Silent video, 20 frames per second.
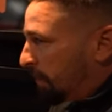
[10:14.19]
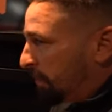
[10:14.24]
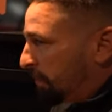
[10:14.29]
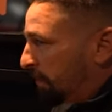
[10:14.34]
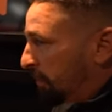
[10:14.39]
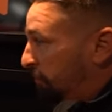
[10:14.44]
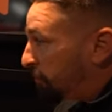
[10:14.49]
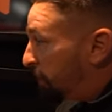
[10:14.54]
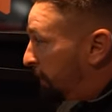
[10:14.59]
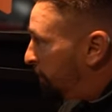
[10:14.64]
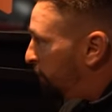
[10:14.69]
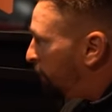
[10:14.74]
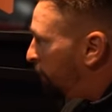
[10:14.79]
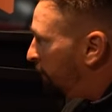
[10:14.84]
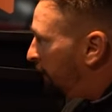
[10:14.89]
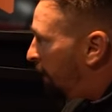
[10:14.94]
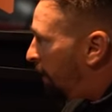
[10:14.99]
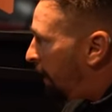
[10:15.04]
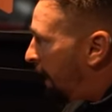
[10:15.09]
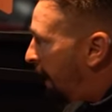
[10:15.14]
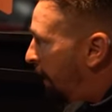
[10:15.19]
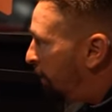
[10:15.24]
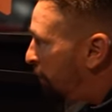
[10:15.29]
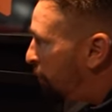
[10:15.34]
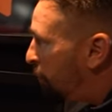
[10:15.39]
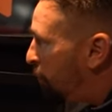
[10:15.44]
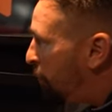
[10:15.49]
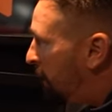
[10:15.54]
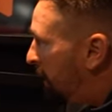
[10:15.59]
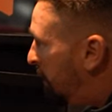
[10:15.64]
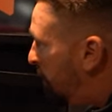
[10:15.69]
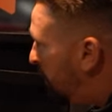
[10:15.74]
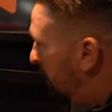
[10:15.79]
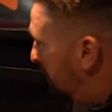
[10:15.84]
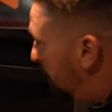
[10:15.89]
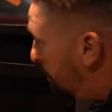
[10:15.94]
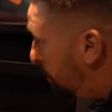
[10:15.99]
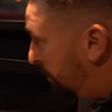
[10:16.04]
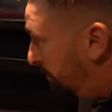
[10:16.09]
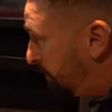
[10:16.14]
there's people that'll either really
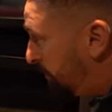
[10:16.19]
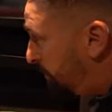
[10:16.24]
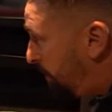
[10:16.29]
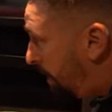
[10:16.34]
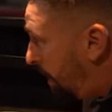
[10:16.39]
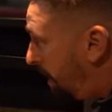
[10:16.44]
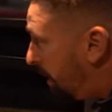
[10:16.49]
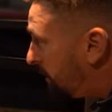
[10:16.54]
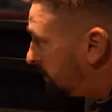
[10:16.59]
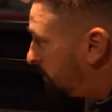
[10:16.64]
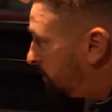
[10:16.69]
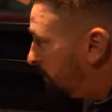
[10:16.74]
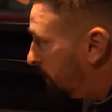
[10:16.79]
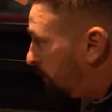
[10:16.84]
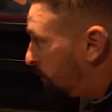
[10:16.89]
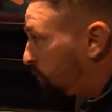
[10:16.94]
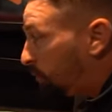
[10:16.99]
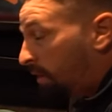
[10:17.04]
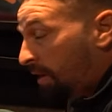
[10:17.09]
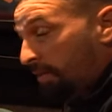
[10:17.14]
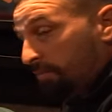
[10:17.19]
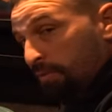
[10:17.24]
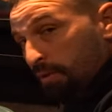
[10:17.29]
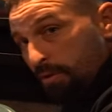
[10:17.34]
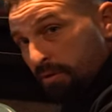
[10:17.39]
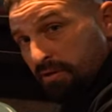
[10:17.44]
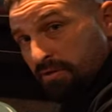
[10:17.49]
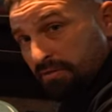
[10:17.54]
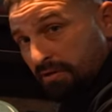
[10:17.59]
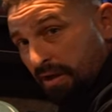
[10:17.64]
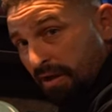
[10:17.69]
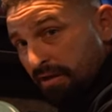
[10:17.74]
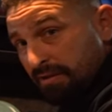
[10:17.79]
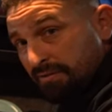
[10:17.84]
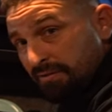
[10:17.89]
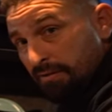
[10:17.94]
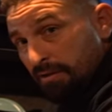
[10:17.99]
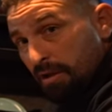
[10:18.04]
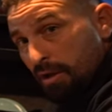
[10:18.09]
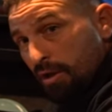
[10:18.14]
really love the product because what I've noticed,
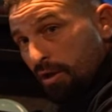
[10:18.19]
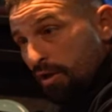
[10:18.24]
guys,